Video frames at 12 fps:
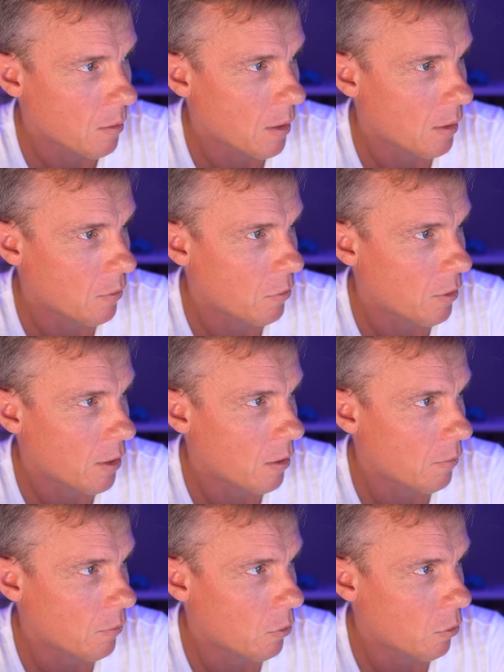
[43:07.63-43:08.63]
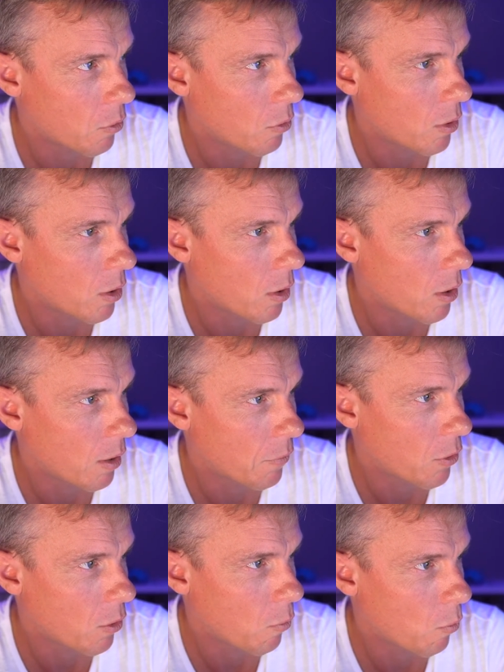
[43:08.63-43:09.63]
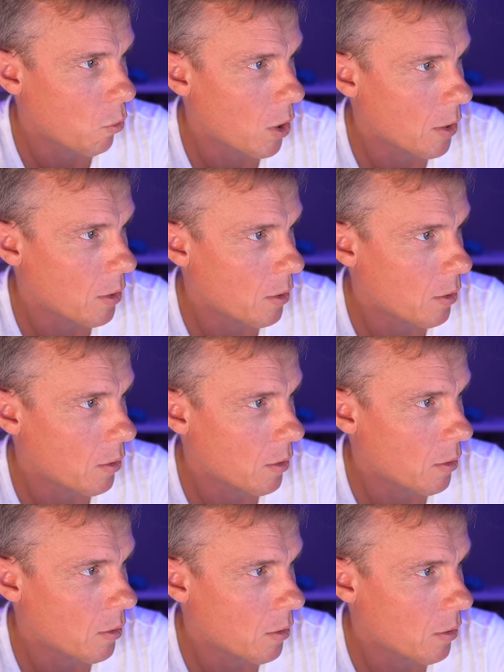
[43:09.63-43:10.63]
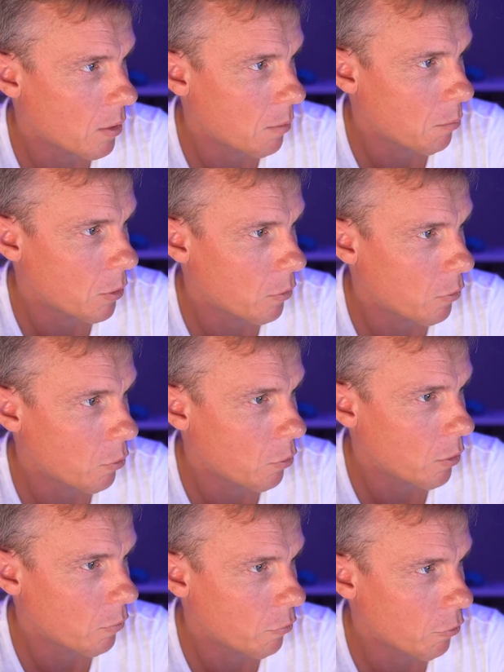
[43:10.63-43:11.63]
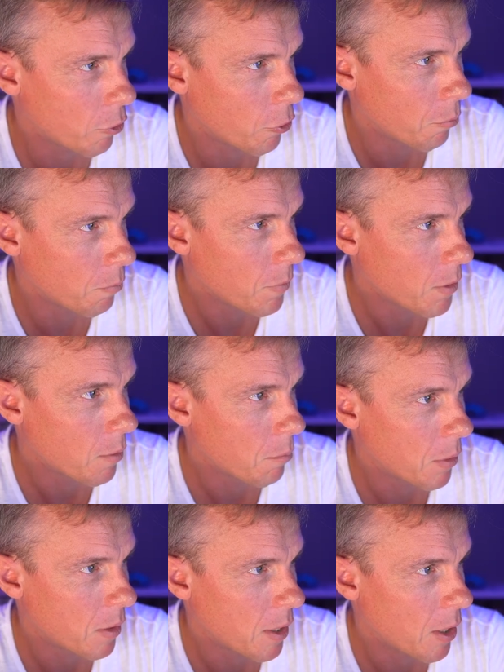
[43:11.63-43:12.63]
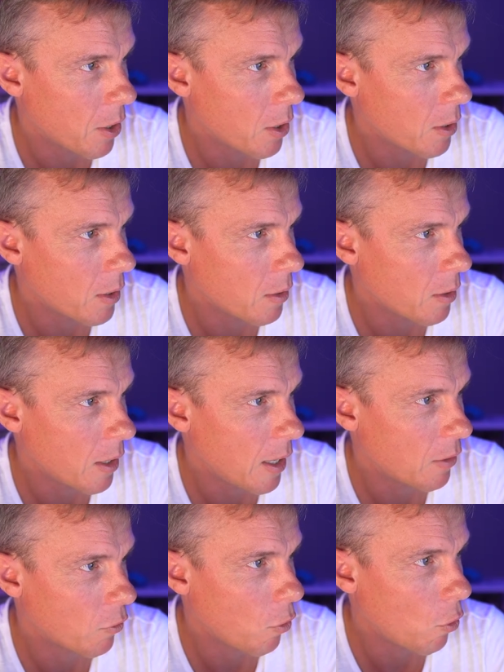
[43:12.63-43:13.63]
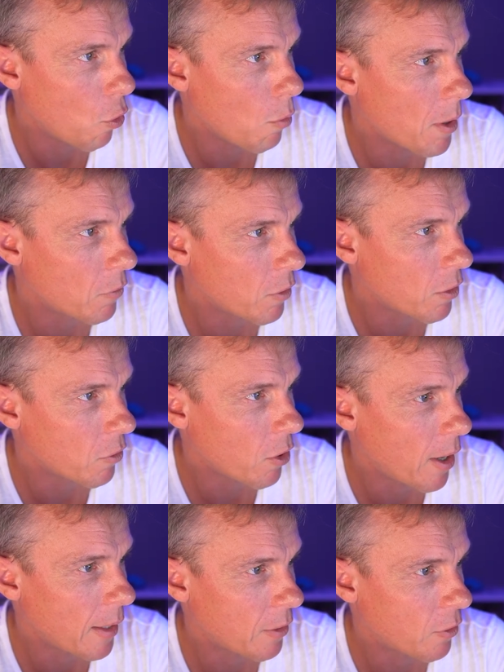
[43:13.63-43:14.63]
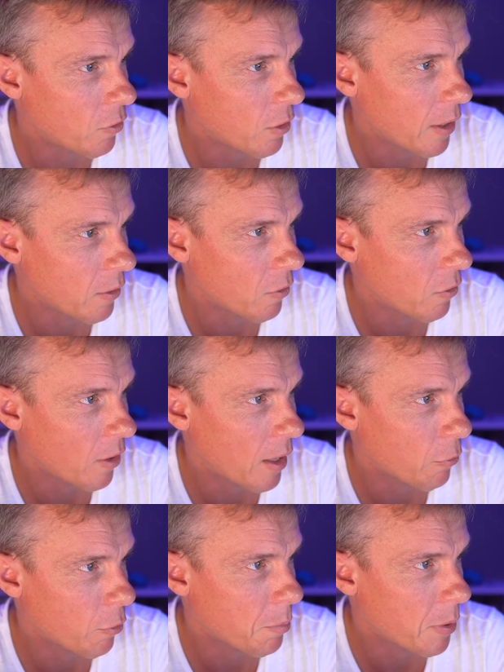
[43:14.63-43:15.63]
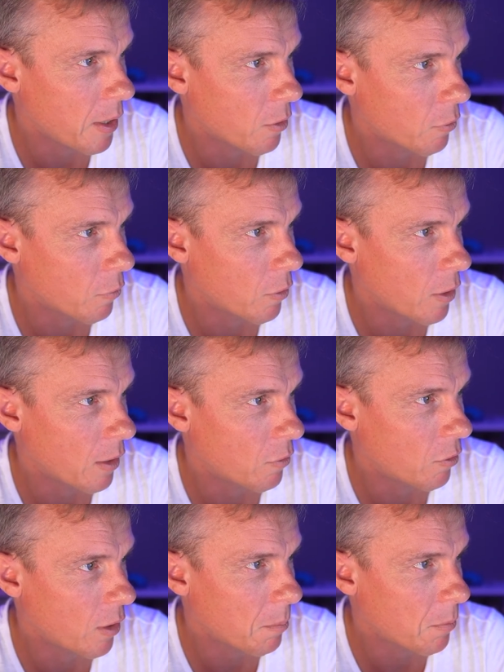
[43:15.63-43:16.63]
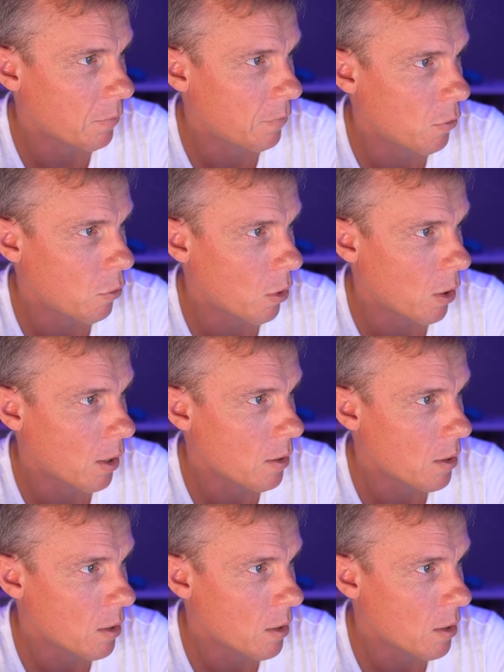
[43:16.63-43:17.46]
And second of all, I've got one in my daughter's room, but it's almost entirely just connected to other repeaters, except for